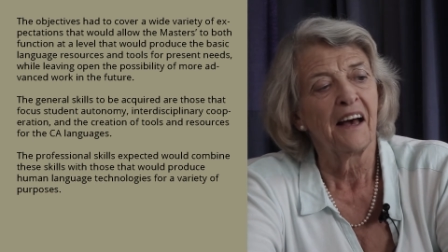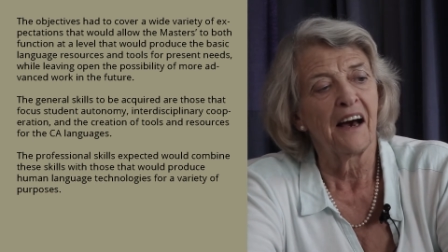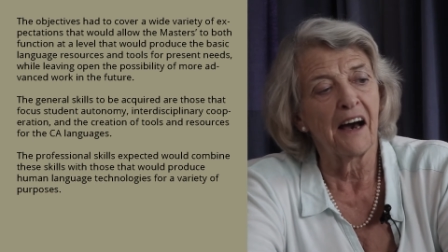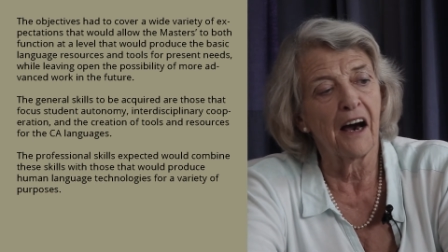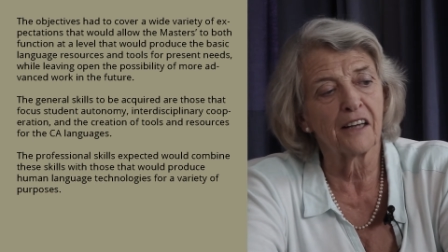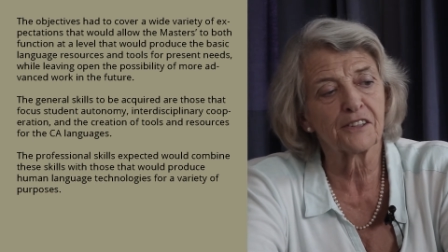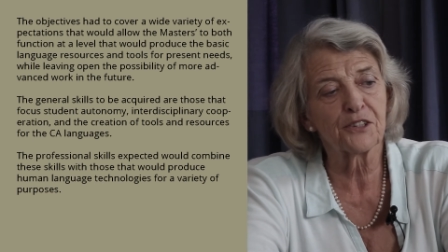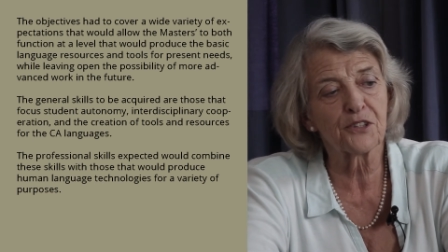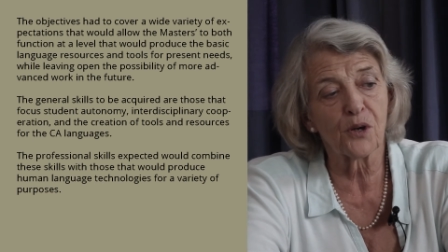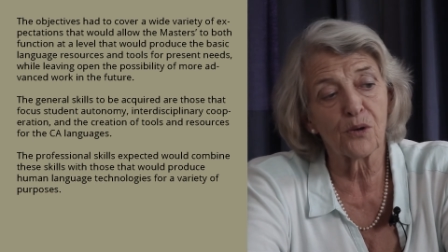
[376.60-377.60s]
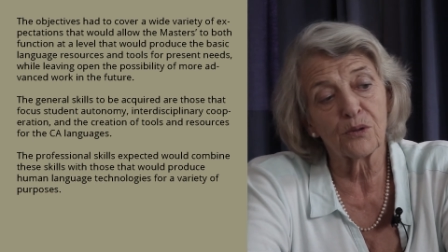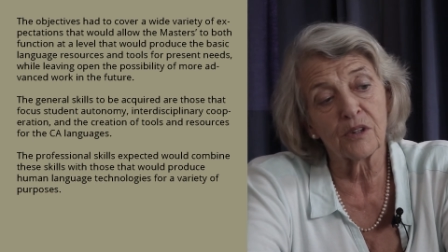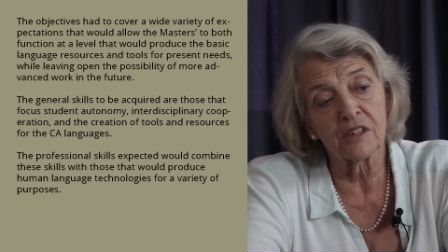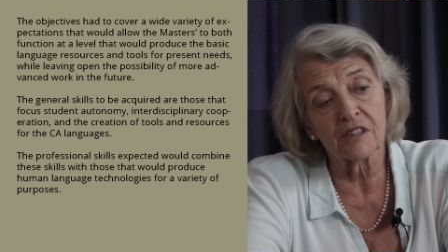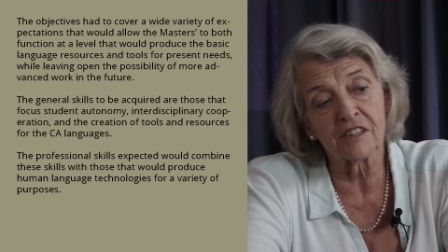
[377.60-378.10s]
and so
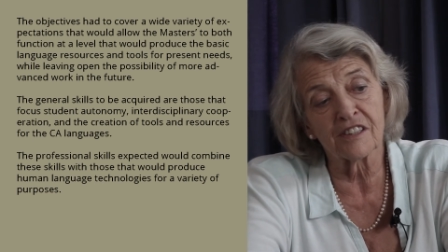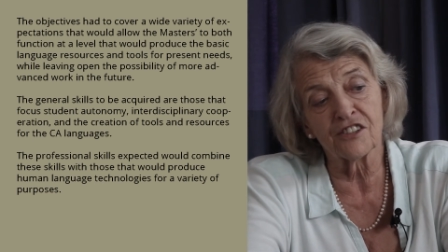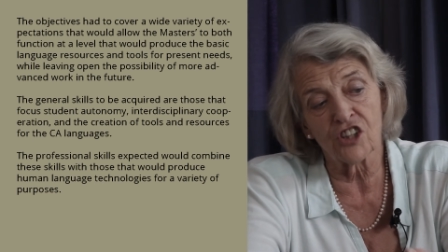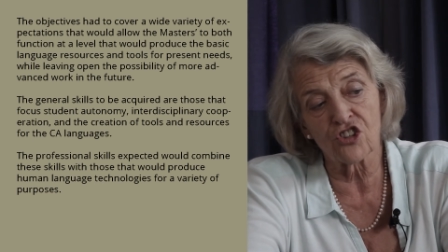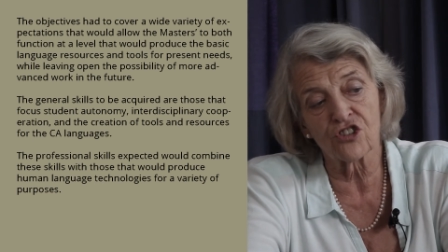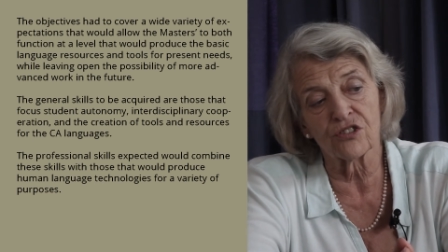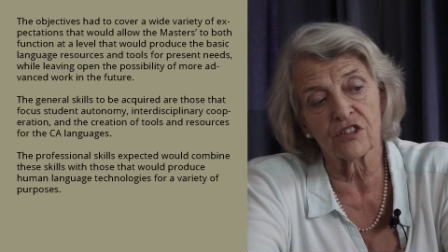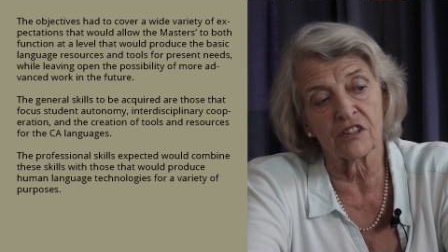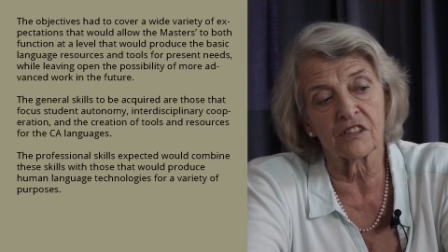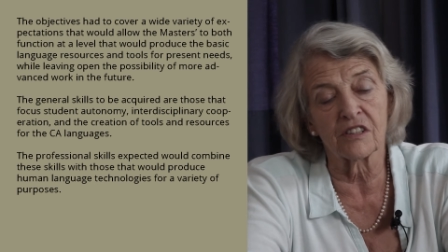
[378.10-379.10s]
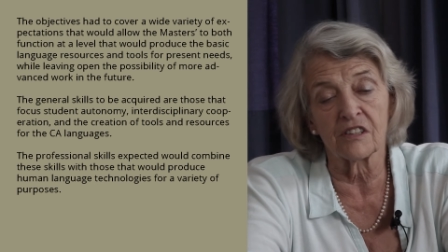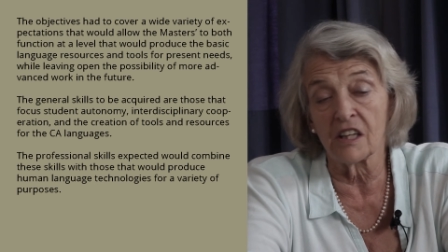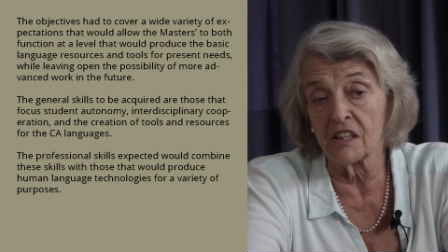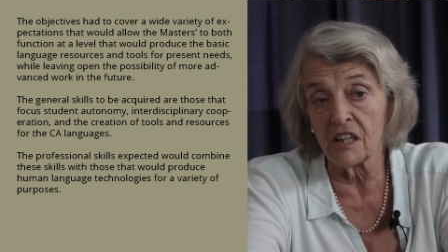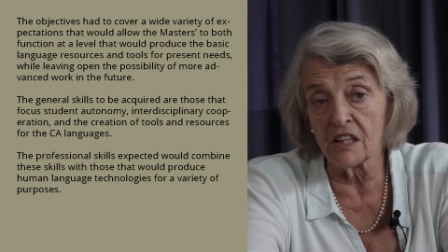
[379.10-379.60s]
it's essential that
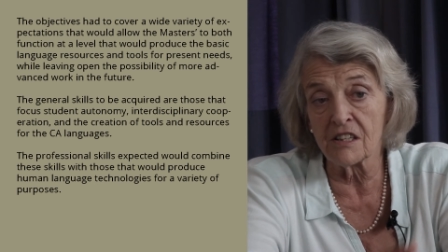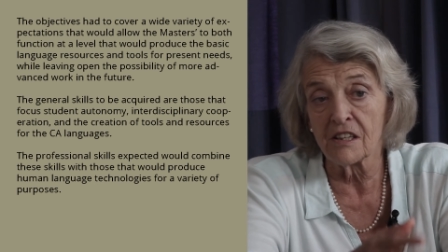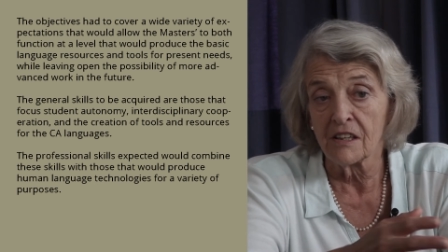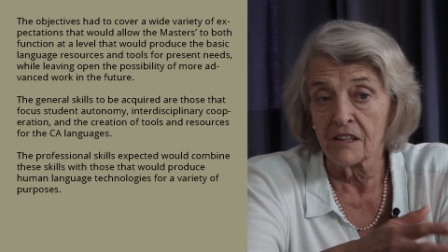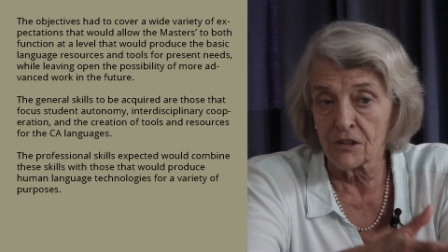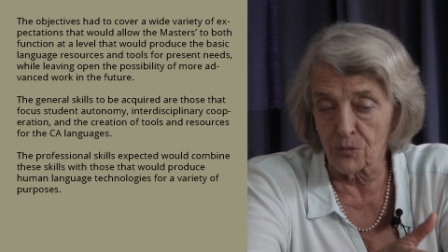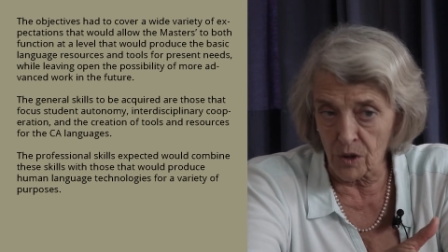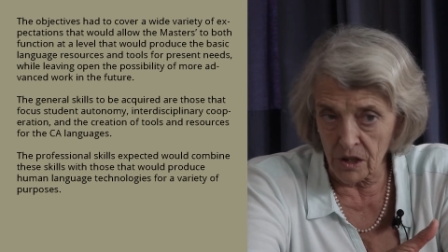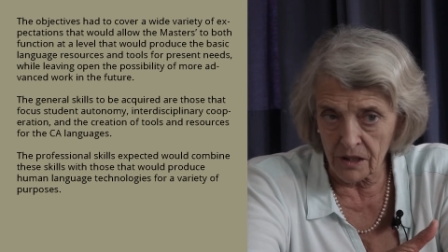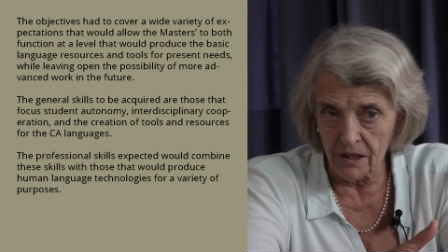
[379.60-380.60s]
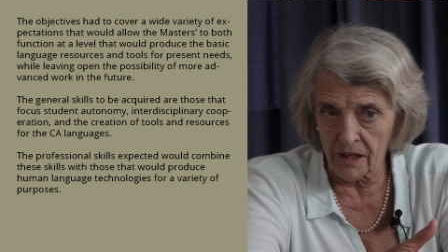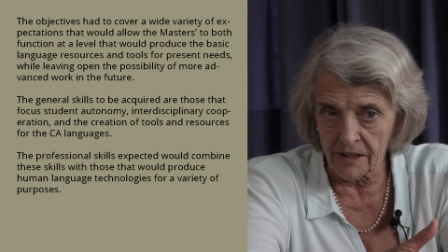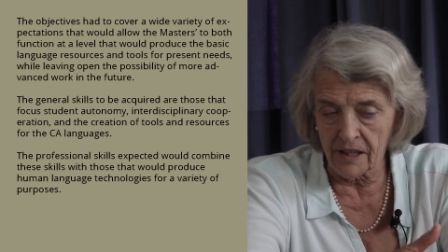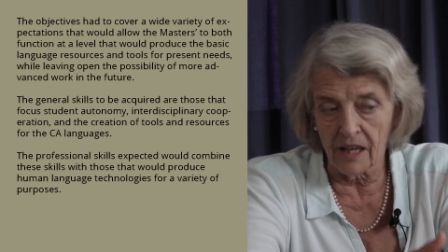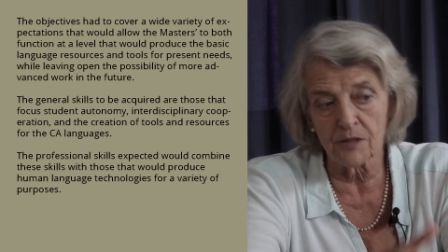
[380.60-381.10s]
they need to work
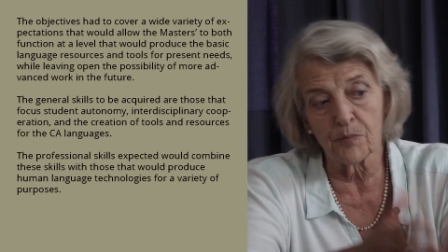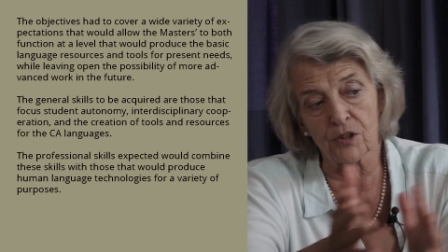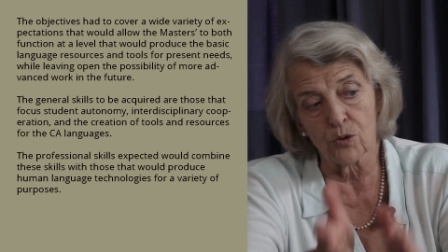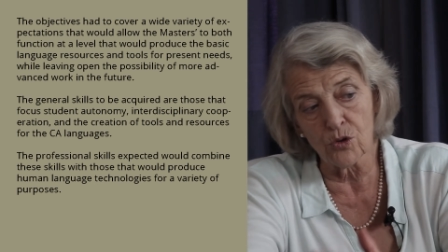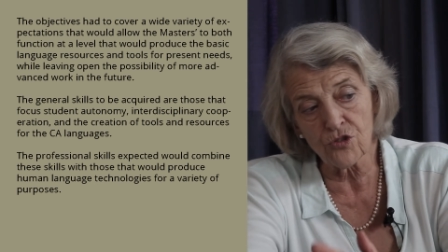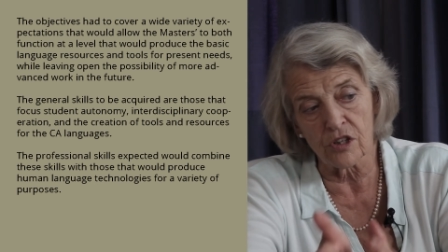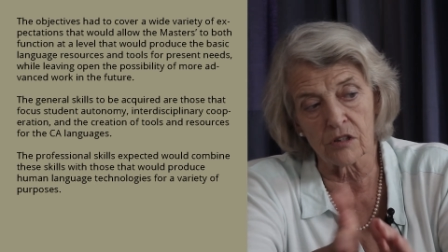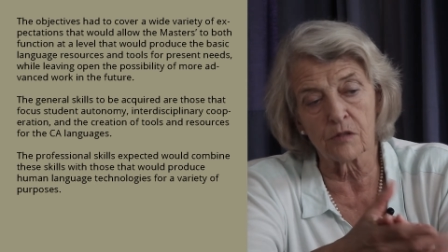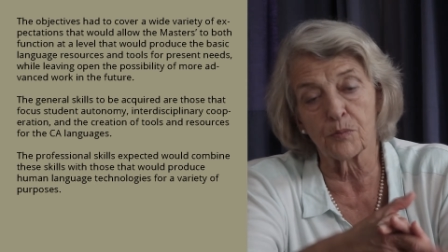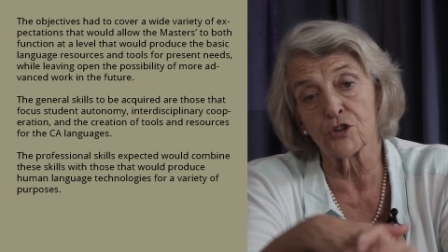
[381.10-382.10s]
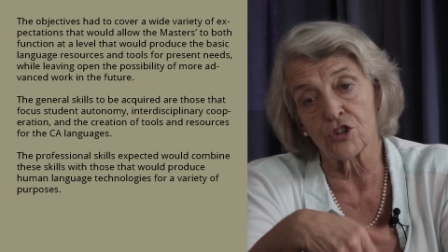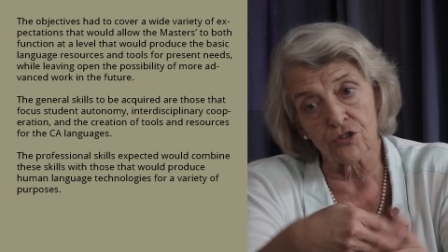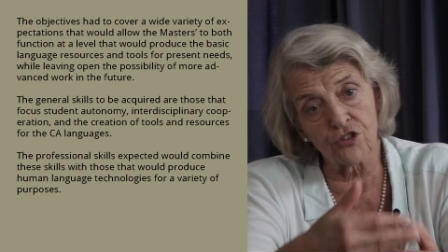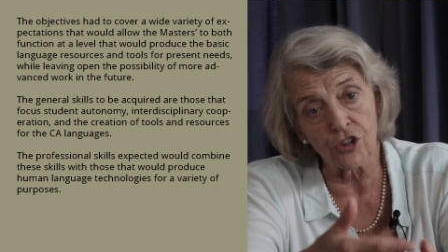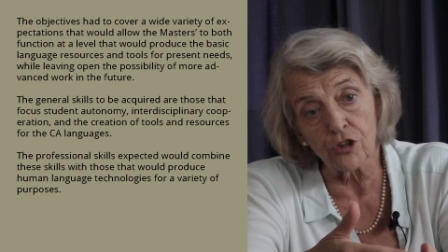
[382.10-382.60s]
like that, but also to
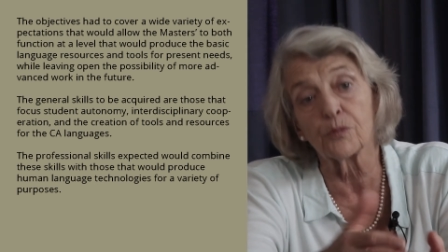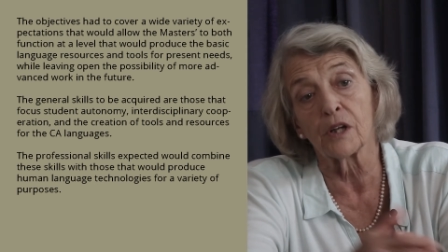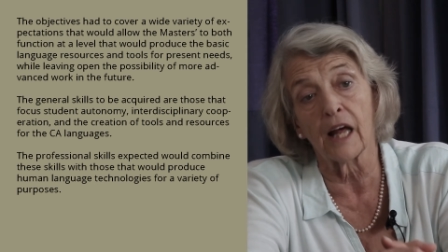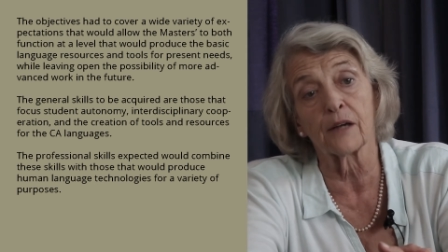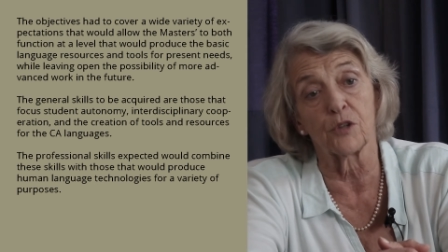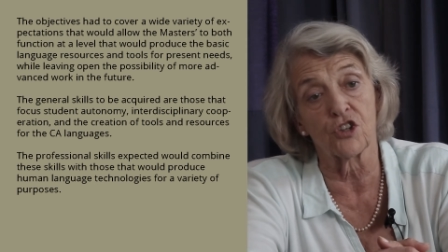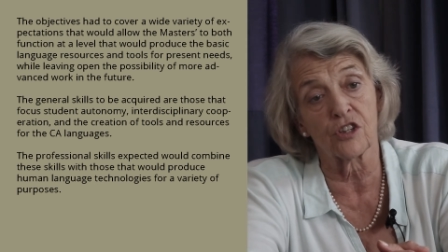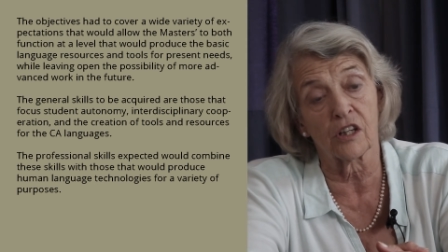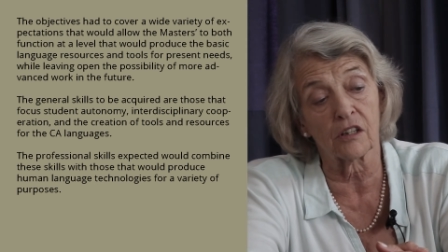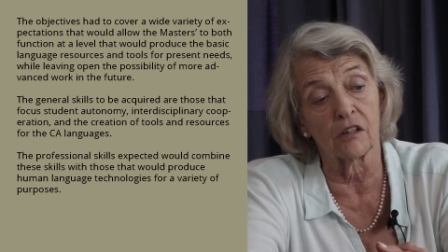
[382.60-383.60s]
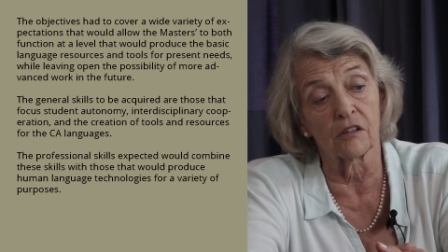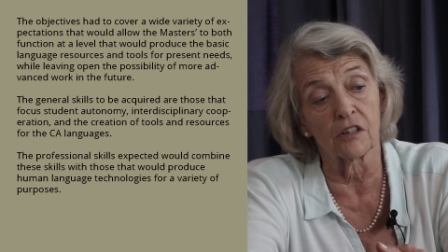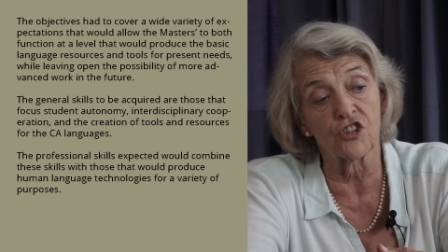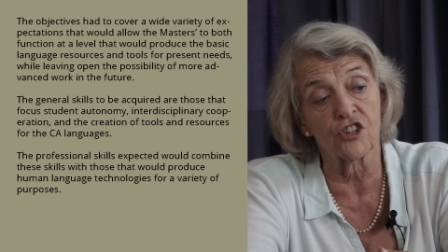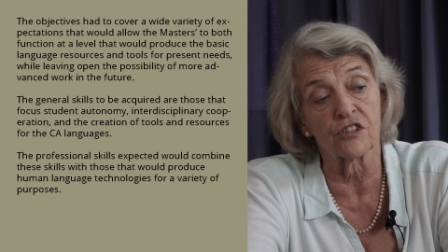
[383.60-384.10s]
produce the human language
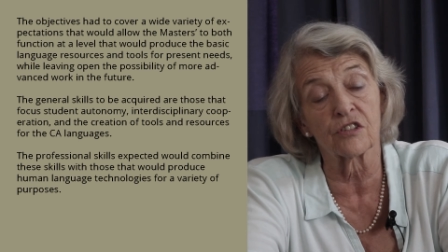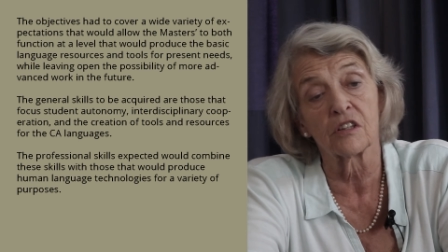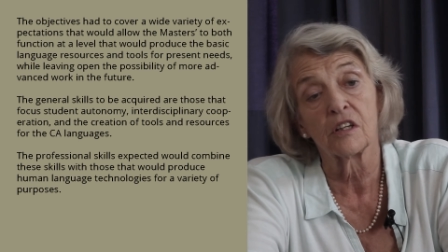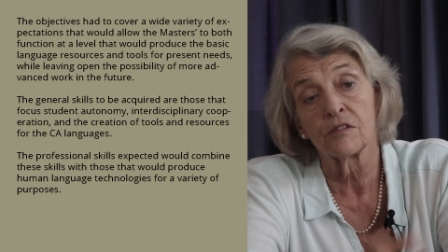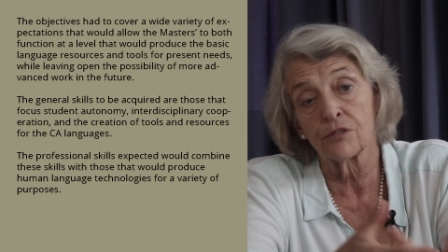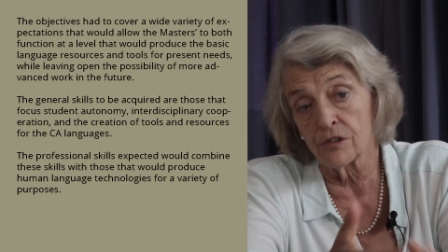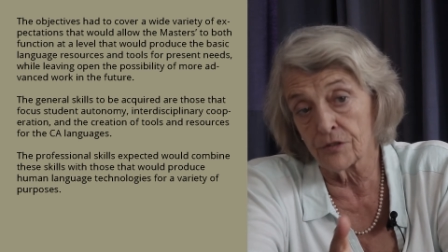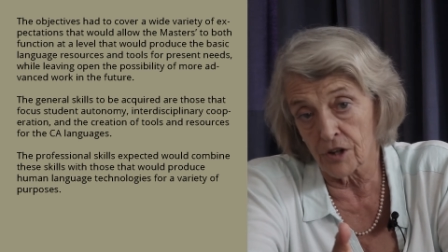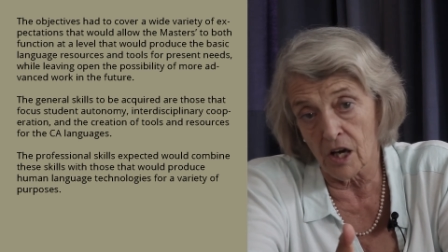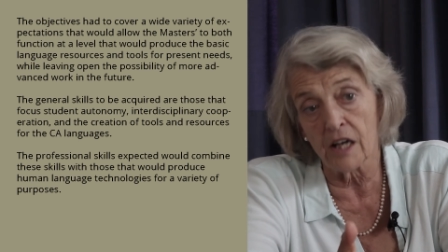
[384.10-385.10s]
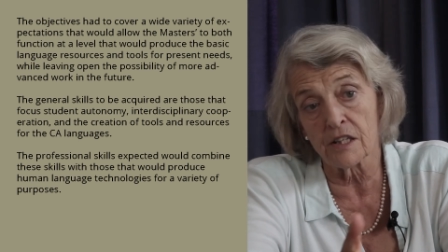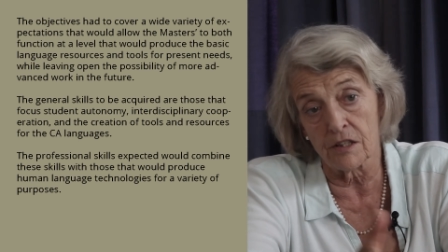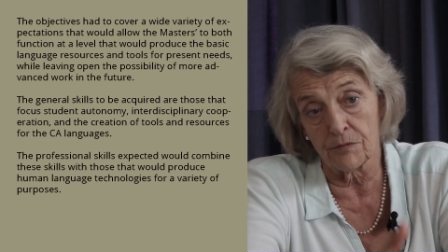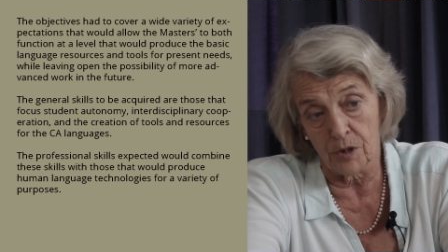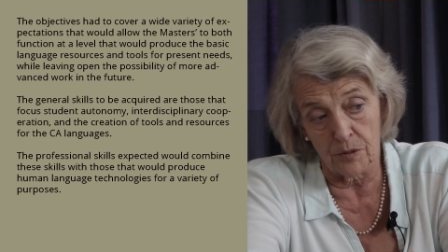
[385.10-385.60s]
technologies for a variety
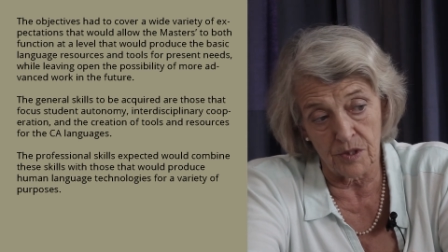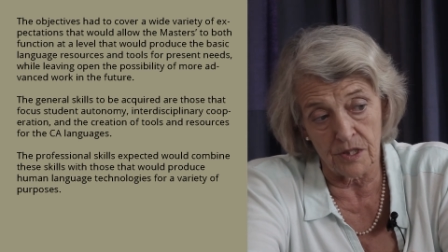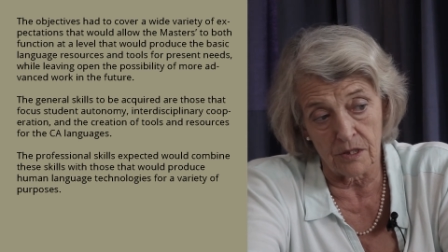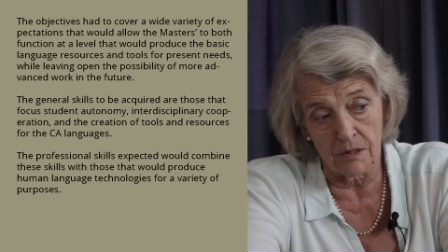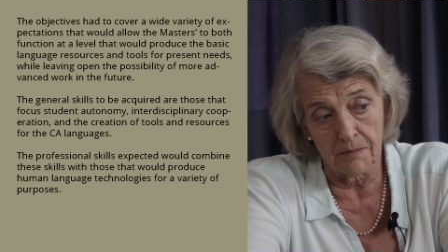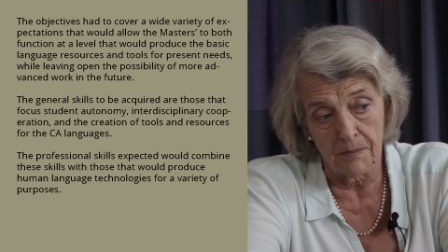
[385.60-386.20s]
of purposes.